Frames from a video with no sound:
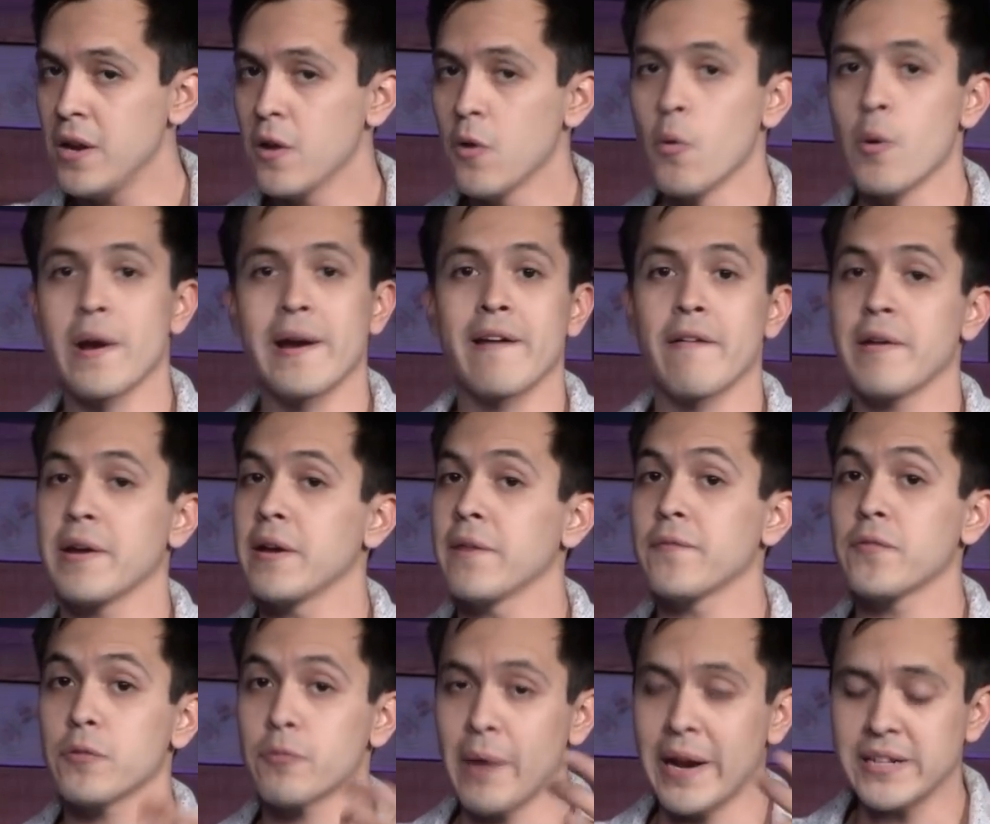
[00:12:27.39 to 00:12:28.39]
We're hearing of
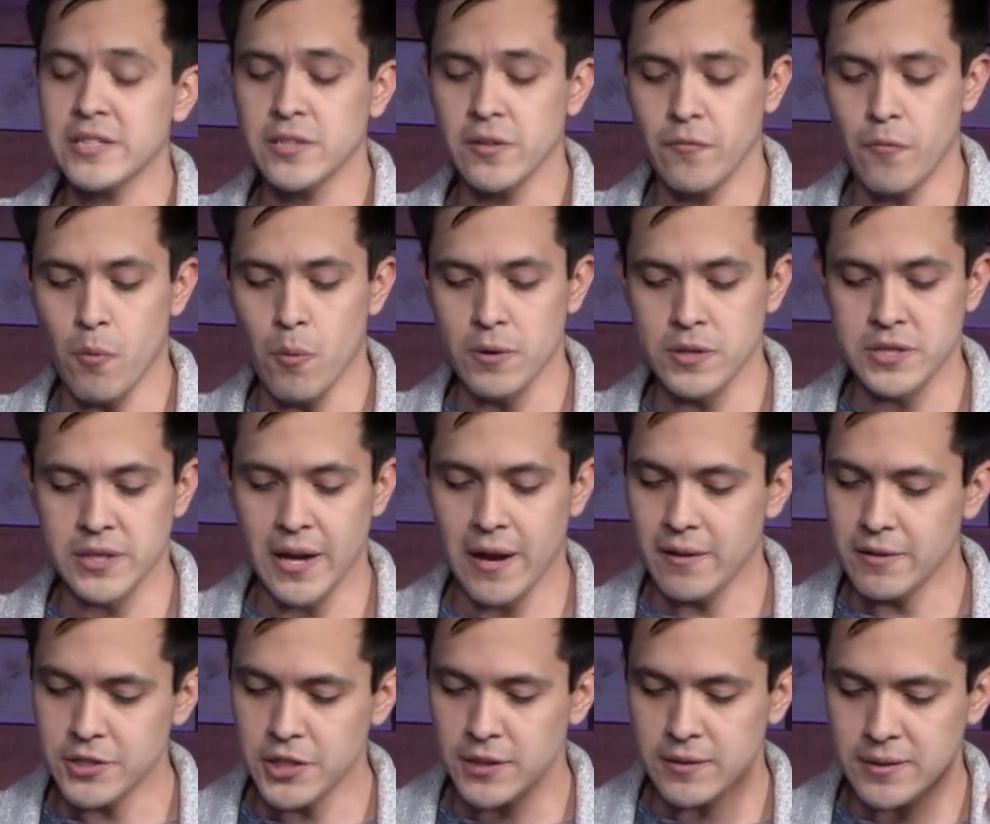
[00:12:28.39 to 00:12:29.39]
threats of wars now.
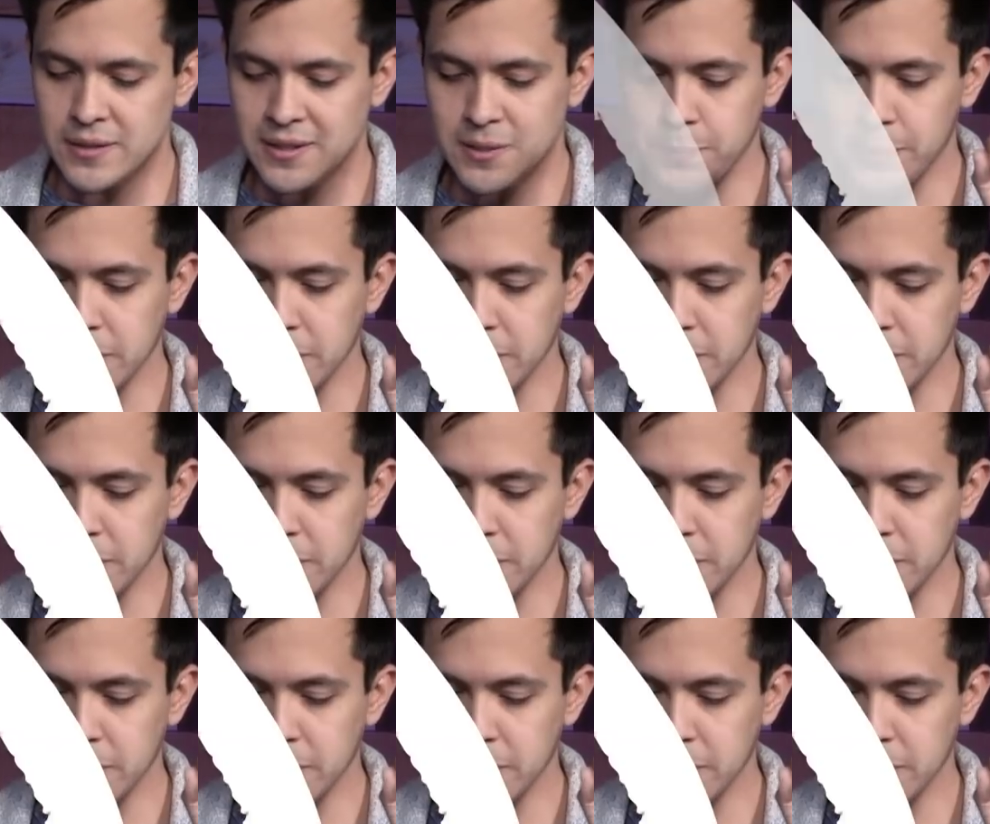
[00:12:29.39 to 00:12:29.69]
Jesus says, but